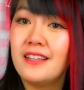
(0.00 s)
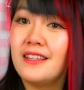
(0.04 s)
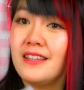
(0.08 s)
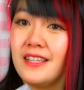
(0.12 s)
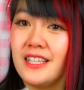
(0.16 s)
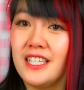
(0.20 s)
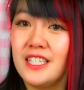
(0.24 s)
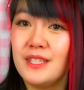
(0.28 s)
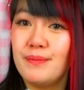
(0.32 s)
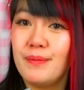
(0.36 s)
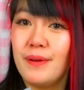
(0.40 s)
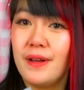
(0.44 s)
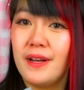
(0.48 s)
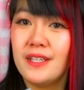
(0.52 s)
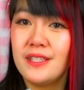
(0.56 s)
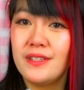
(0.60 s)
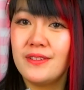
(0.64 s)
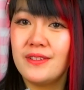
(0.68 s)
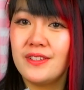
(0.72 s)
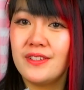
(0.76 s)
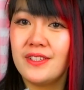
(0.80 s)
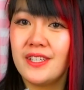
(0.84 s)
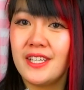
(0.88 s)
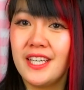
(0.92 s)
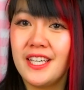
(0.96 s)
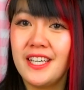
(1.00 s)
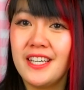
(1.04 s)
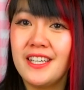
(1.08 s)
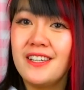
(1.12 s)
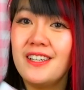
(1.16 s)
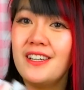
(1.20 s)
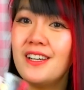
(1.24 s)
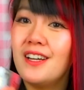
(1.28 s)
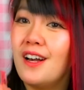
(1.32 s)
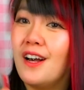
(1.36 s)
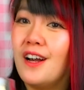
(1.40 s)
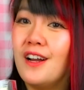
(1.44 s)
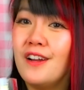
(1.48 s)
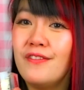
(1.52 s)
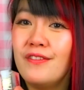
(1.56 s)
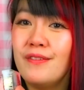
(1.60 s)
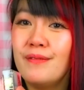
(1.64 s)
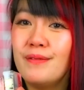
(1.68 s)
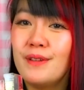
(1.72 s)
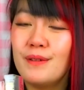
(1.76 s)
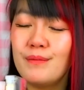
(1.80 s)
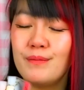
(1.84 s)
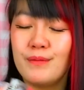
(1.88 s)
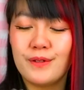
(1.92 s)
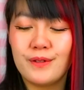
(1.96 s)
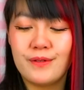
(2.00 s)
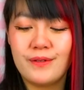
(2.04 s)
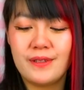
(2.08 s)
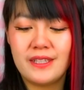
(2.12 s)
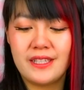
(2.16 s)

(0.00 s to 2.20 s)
These box ones right here are from their more